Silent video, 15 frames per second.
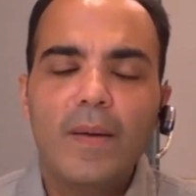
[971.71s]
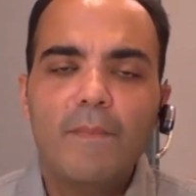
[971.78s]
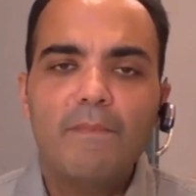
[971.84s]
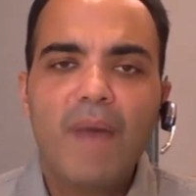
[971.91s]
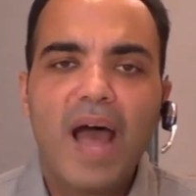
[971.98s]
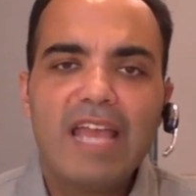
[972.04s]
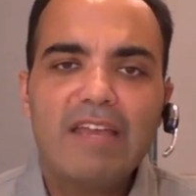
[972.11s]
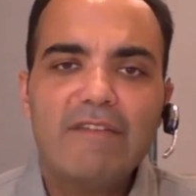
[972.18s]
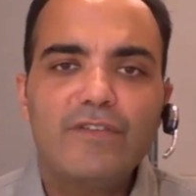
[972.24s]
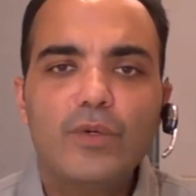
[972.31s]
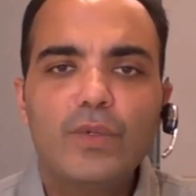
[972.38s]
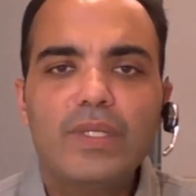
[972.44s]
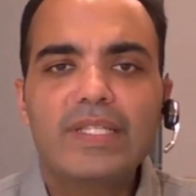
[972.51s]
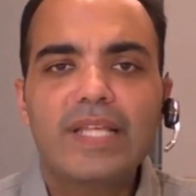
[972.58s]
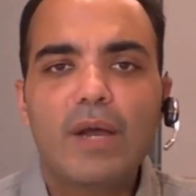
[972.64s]
My
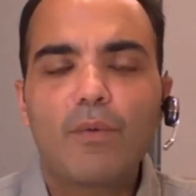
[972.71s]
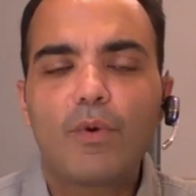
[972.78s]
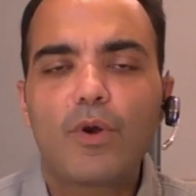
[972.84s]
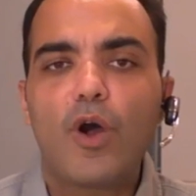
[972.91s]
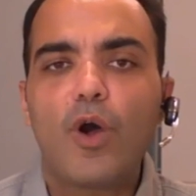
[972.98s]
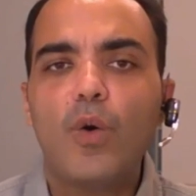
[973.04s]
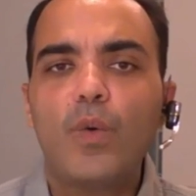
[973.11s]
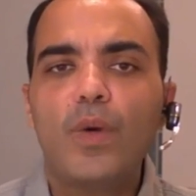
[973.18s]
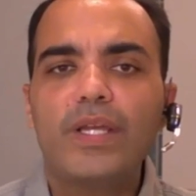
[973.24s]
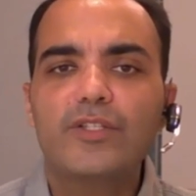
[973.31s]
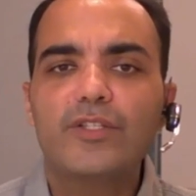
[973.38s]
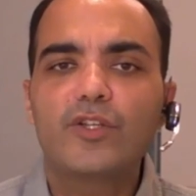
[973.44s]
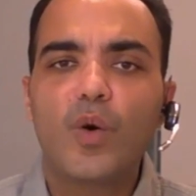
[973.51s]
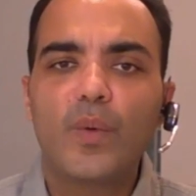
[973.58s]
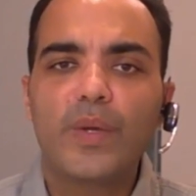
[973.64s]
view is that we're always
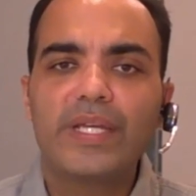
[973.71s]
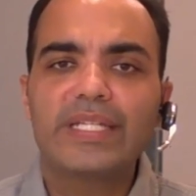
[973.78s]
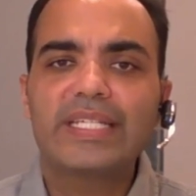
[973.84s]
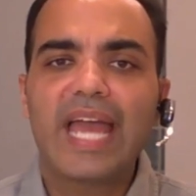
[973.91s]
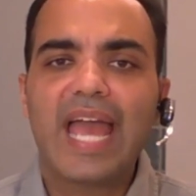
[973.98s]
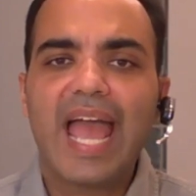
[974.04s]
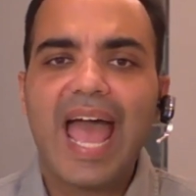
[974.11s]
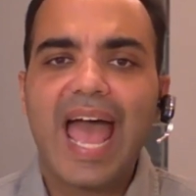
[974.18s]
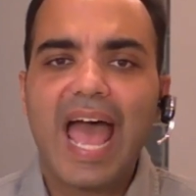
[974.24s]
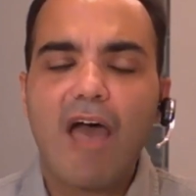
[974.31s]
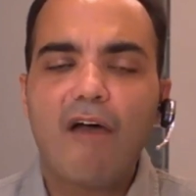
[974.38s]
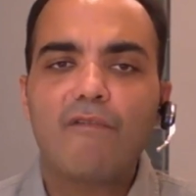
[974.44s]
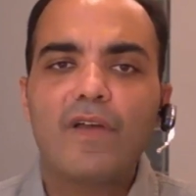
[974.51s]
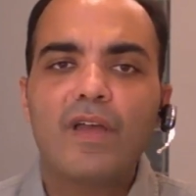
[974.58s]
going to have